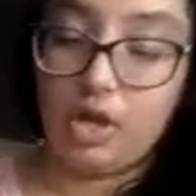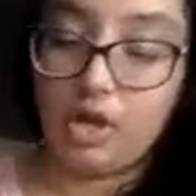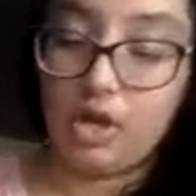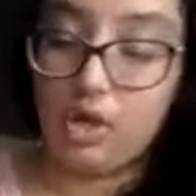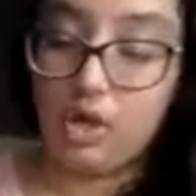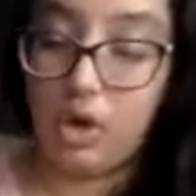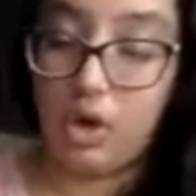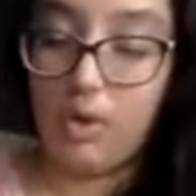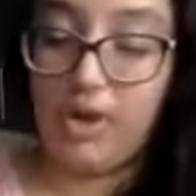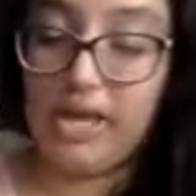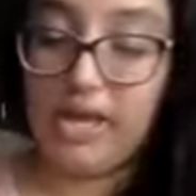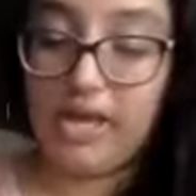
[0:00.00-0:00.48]

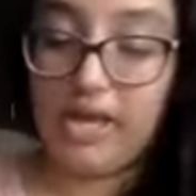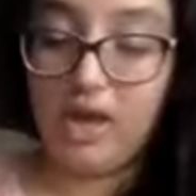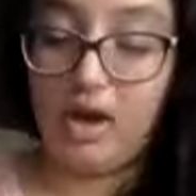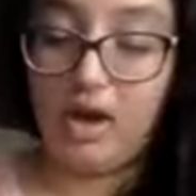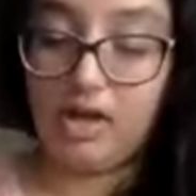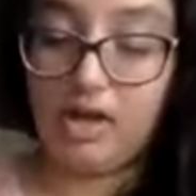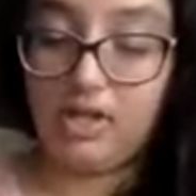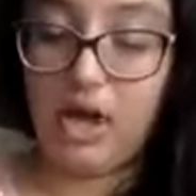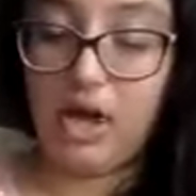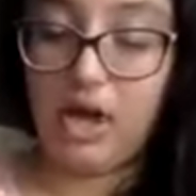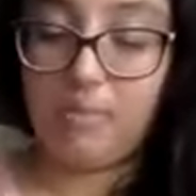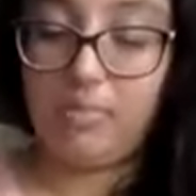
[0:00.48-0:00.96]
going
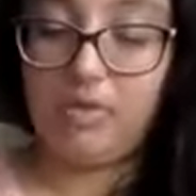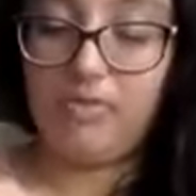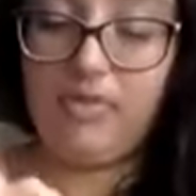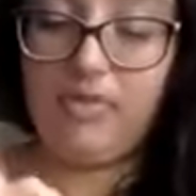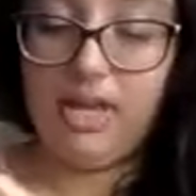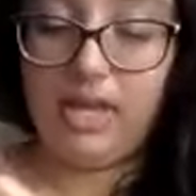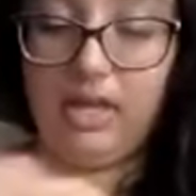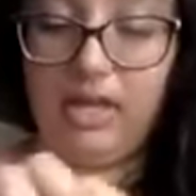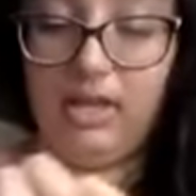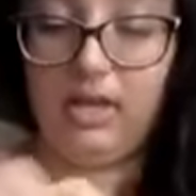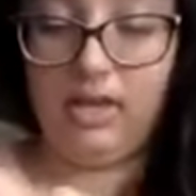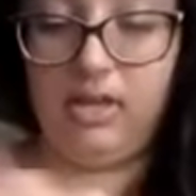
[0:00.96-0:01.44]
on top of
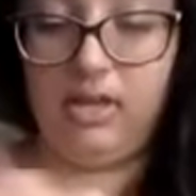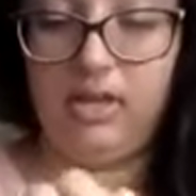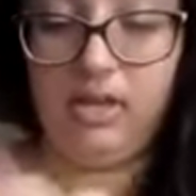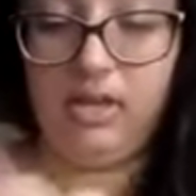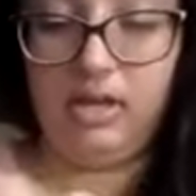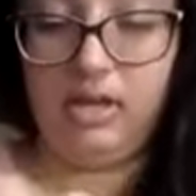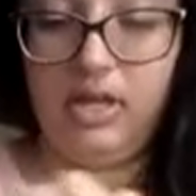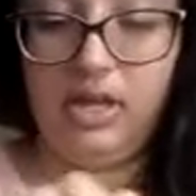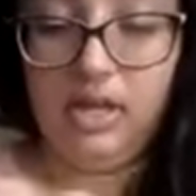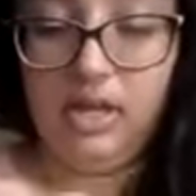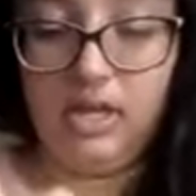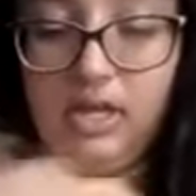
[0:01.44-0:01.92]
it.
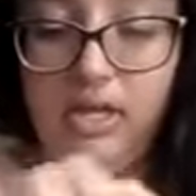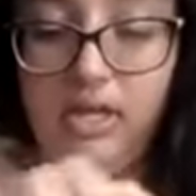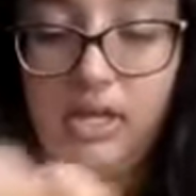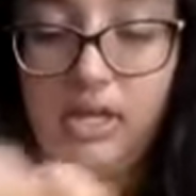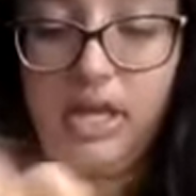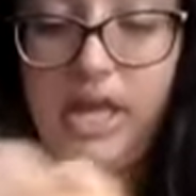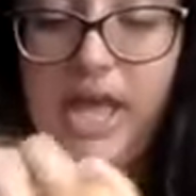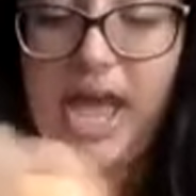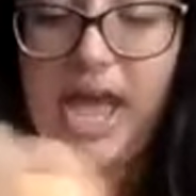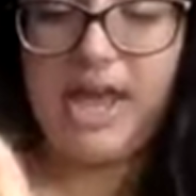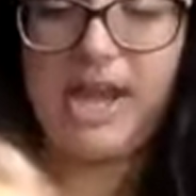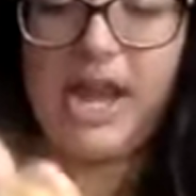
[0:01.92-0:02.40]

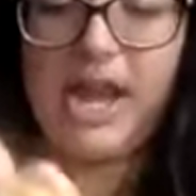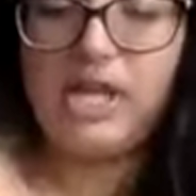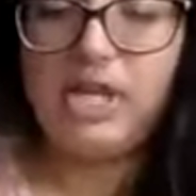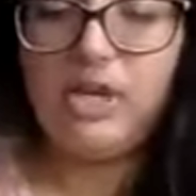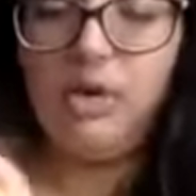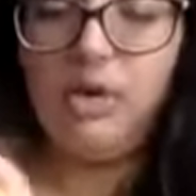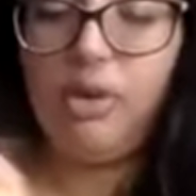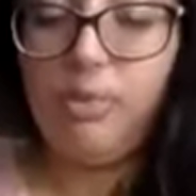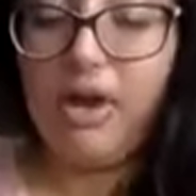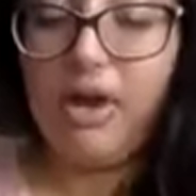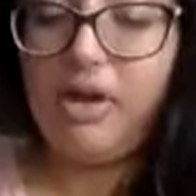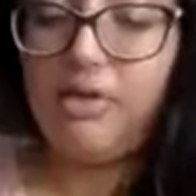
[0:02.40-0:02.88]
And I do
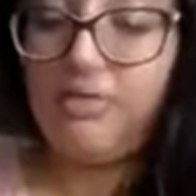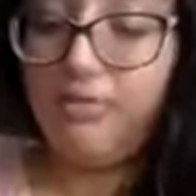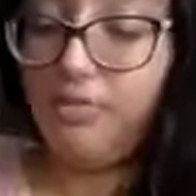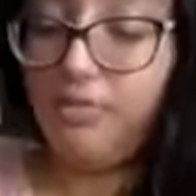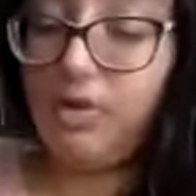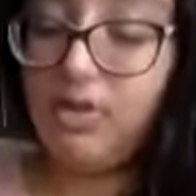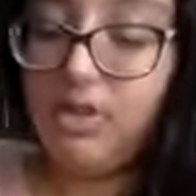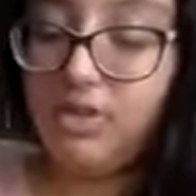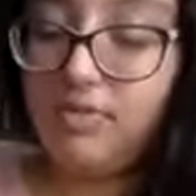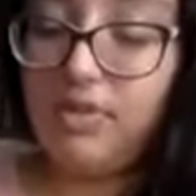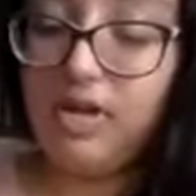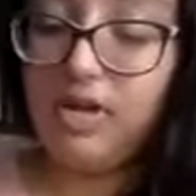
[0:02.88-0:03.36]
about
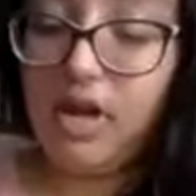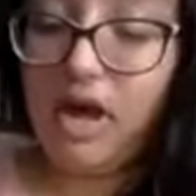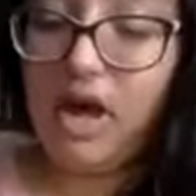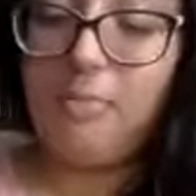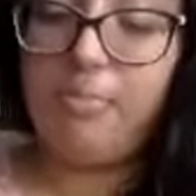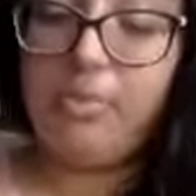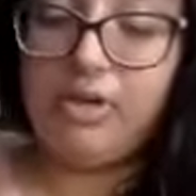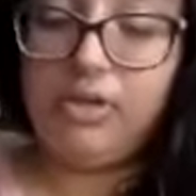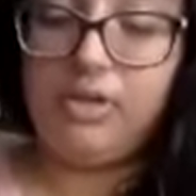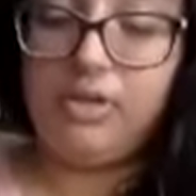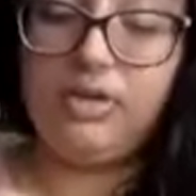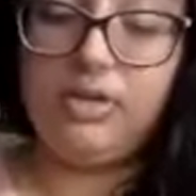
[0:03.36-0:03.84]
1/4 of a cup,
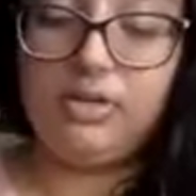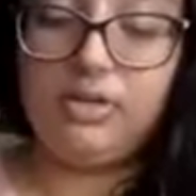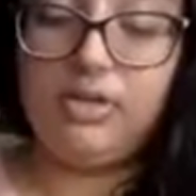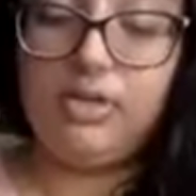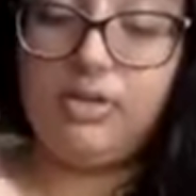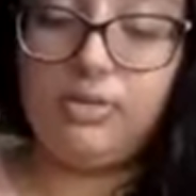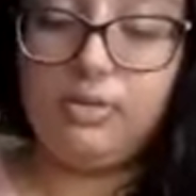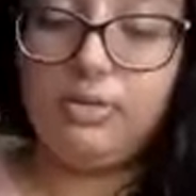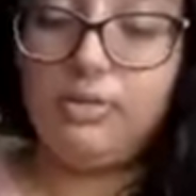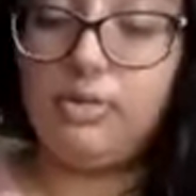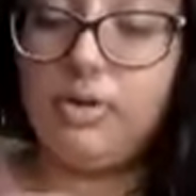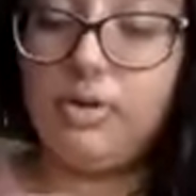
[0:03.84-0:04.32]
but you can
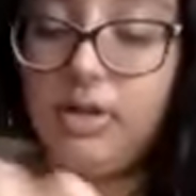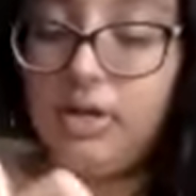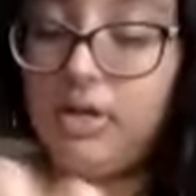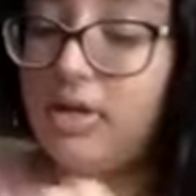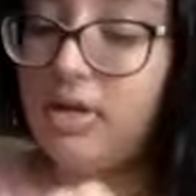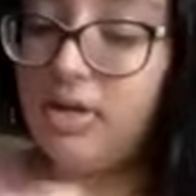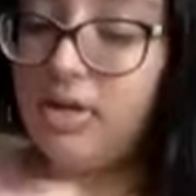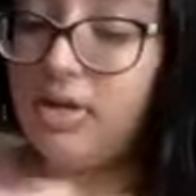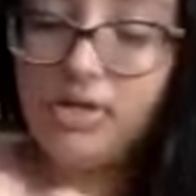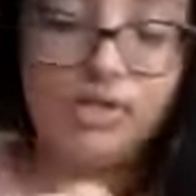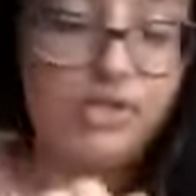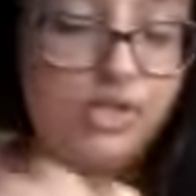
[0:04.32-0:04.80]
do
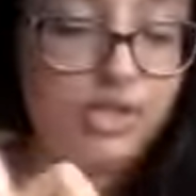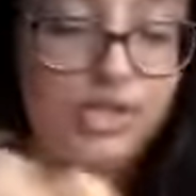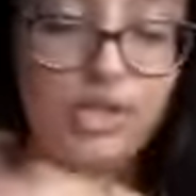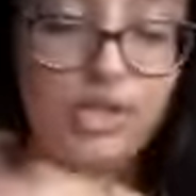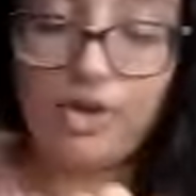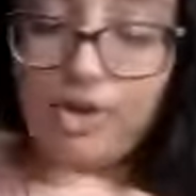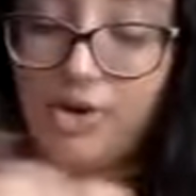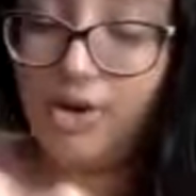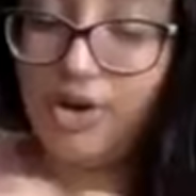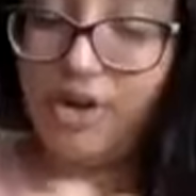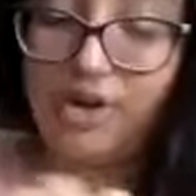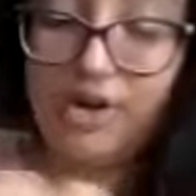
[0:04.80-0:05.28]
to
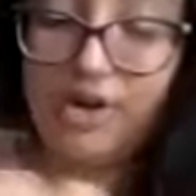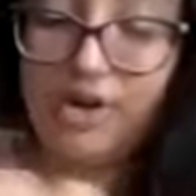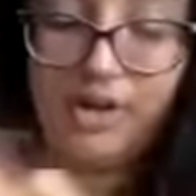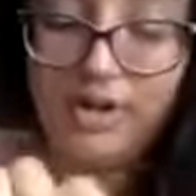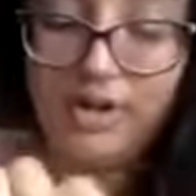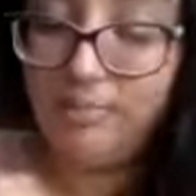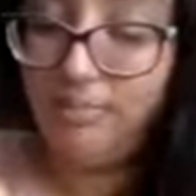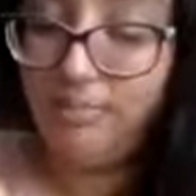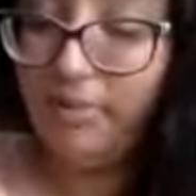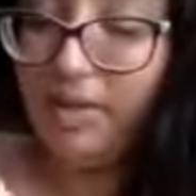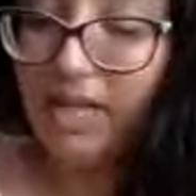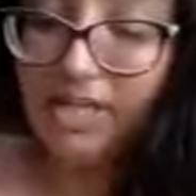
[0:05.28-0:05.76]
your
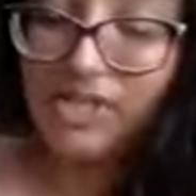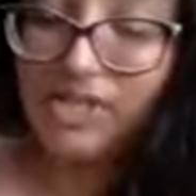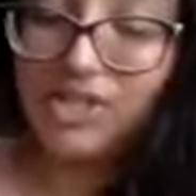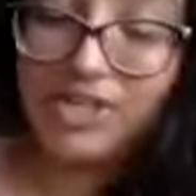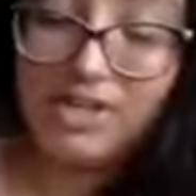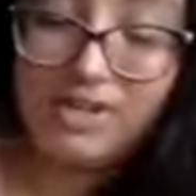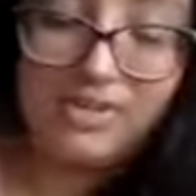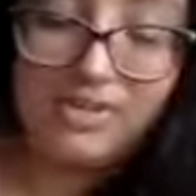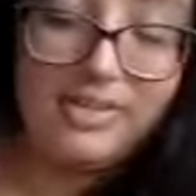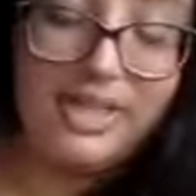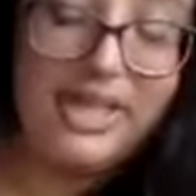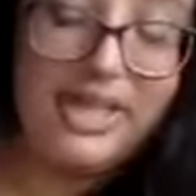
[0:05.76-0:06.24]

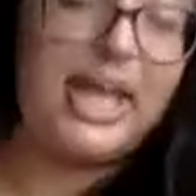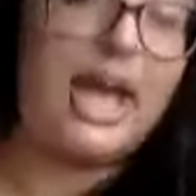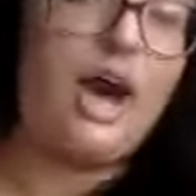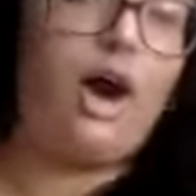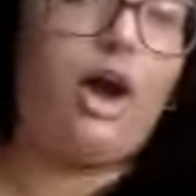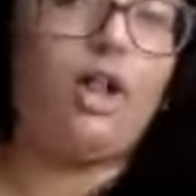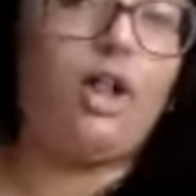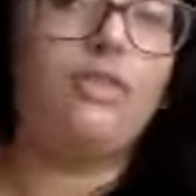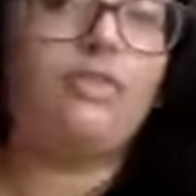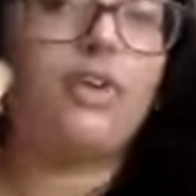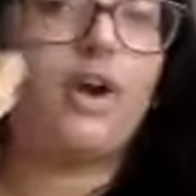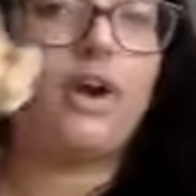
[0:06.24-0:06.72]
pleasure. Like at
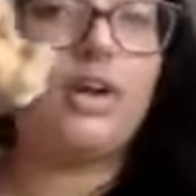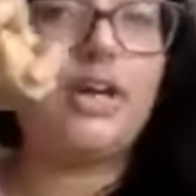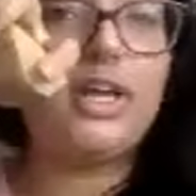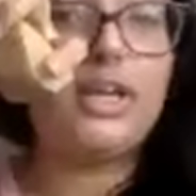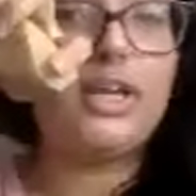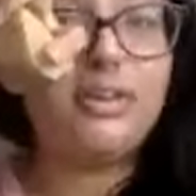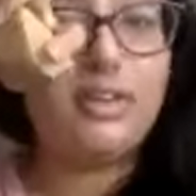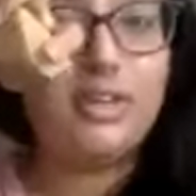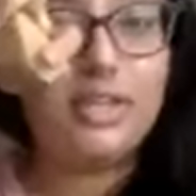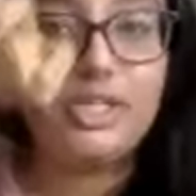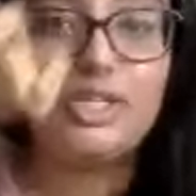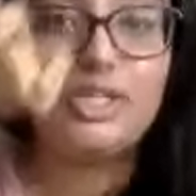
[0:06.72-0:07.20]
Olive
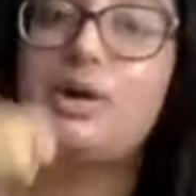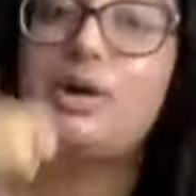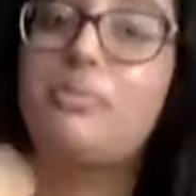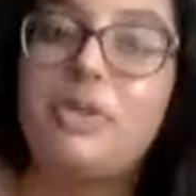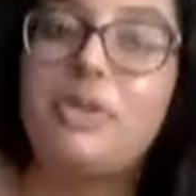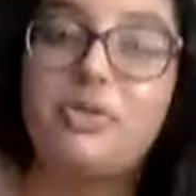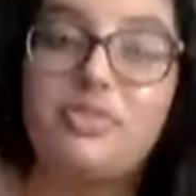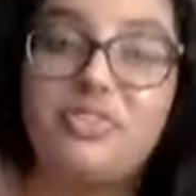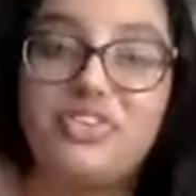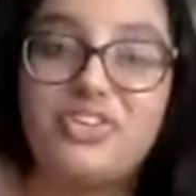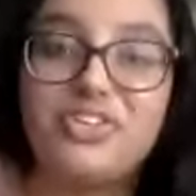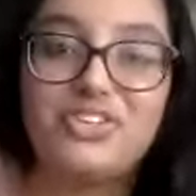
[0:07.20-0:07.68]
Garden, tell me
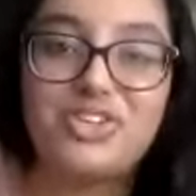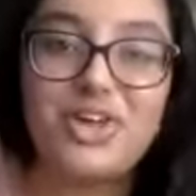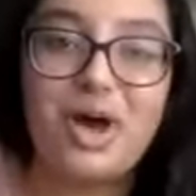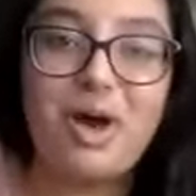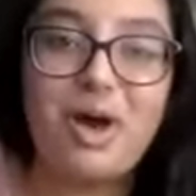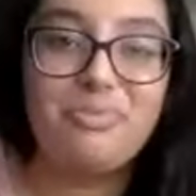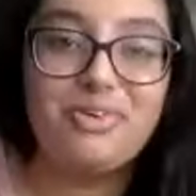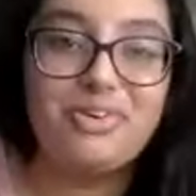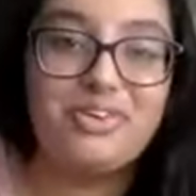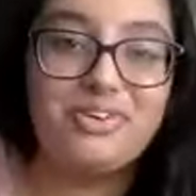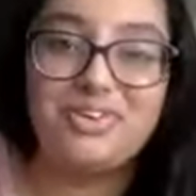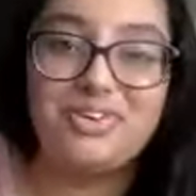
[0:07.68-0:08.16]
when to
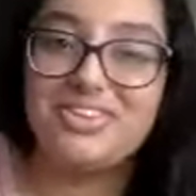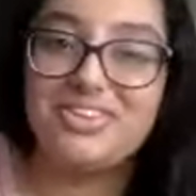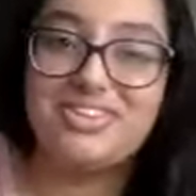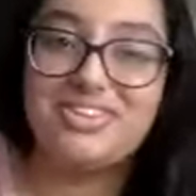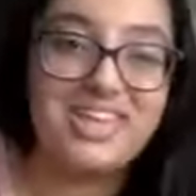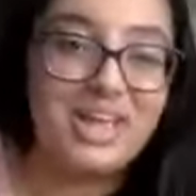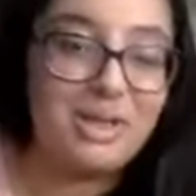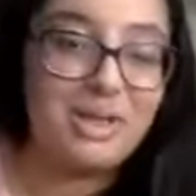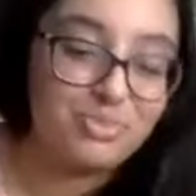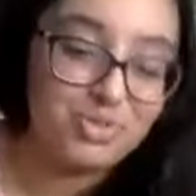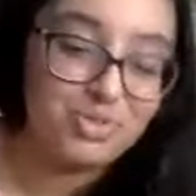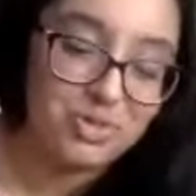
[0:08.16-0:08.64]
stop. You can do the
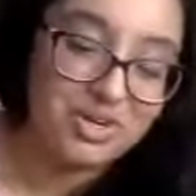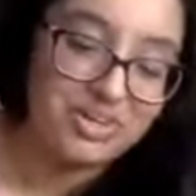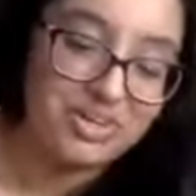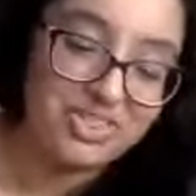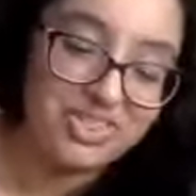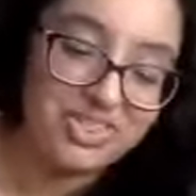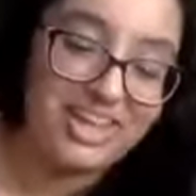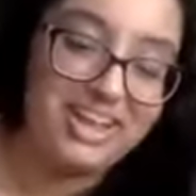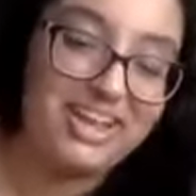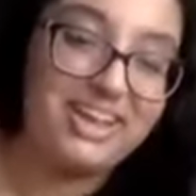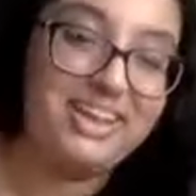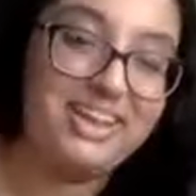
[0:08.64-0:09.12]
same sort of
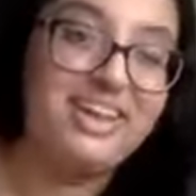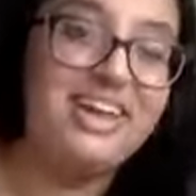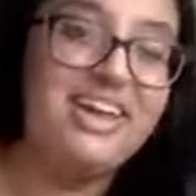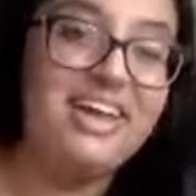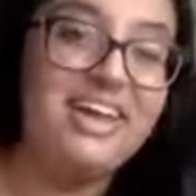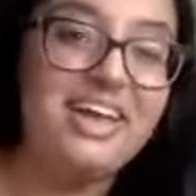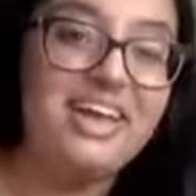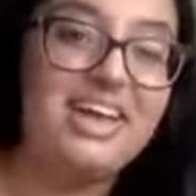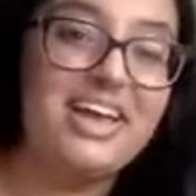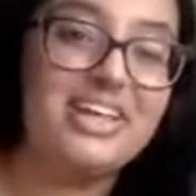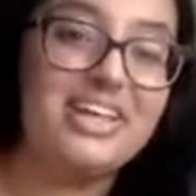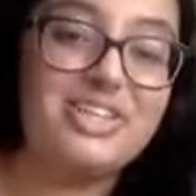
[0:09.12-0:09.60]
thing.
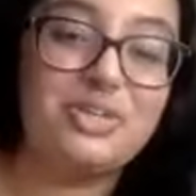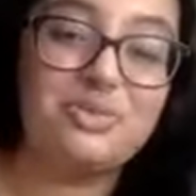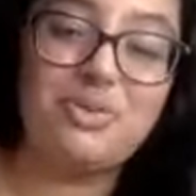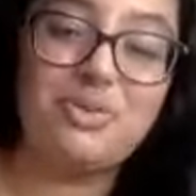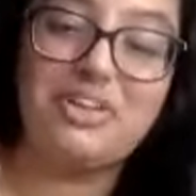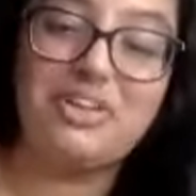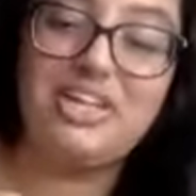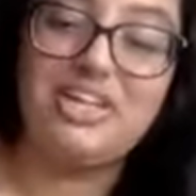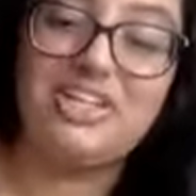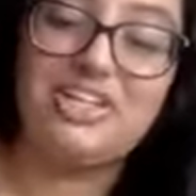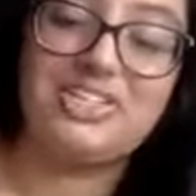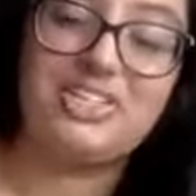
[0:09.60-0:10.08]
It's
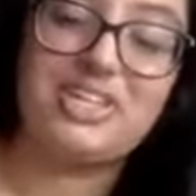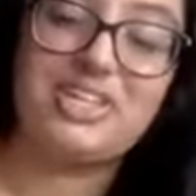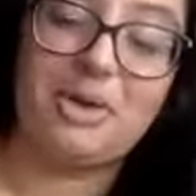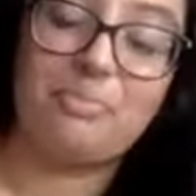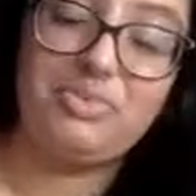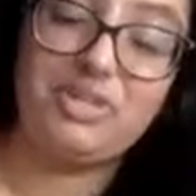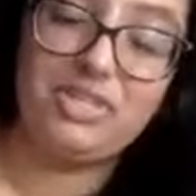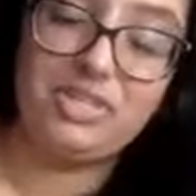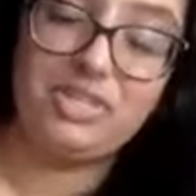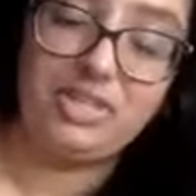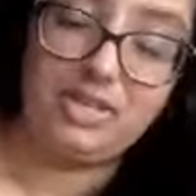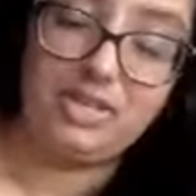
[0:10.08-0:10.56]
really just up
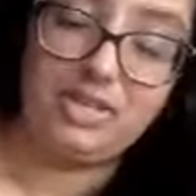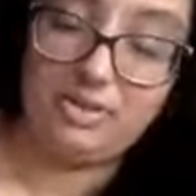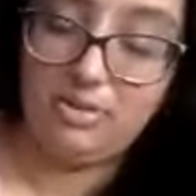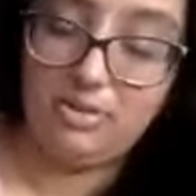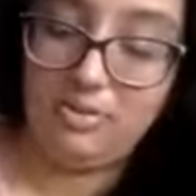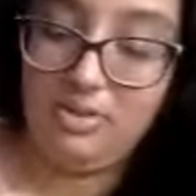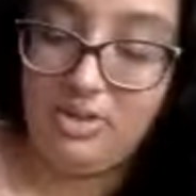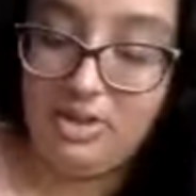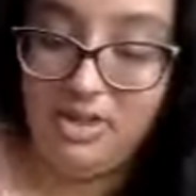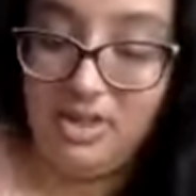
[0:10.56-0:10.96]
to you.